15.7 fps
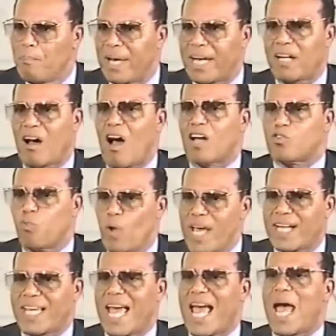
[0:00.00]
because
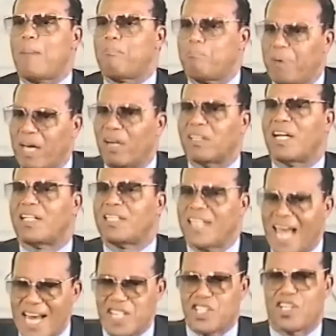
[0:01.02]
we can't build a
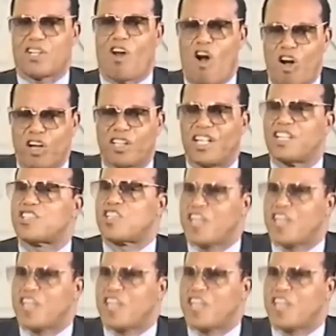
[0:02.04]
nation on the